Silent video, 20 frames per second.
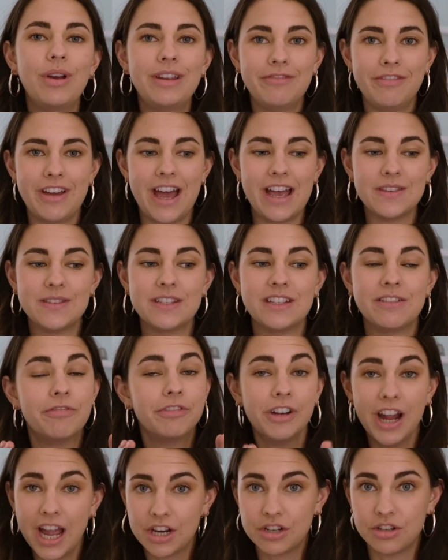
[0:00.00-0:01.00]
invest in
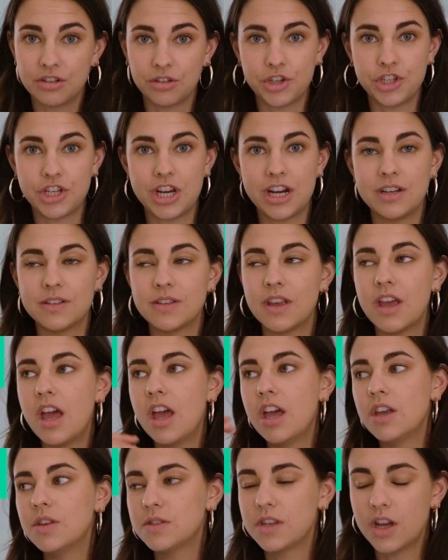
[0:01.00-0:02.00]
fractional shares.
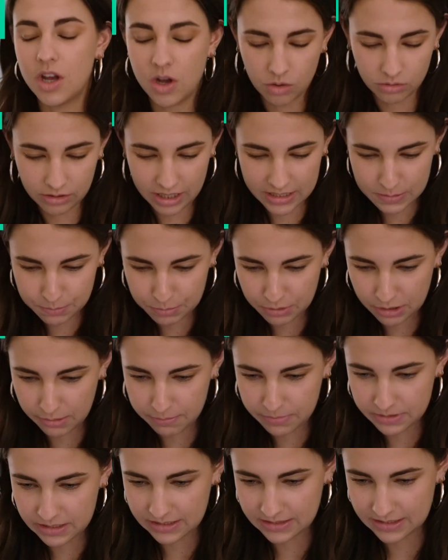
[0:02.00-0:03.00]
So let's pull
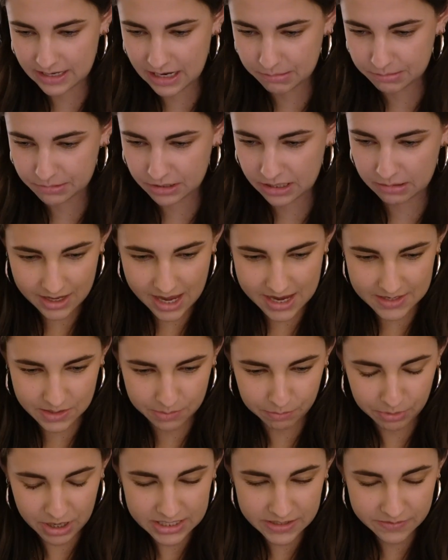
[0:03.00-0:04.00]
up an example. Okay,
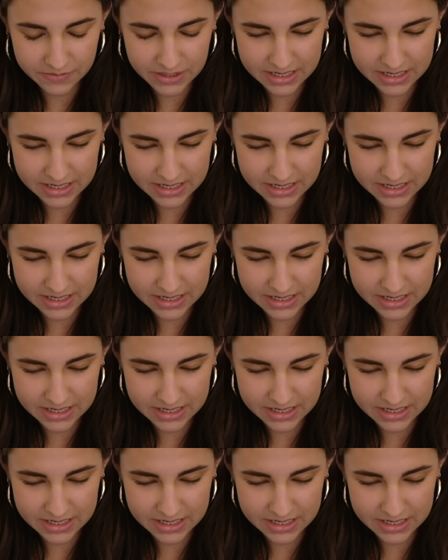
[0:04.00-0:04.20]
so the price of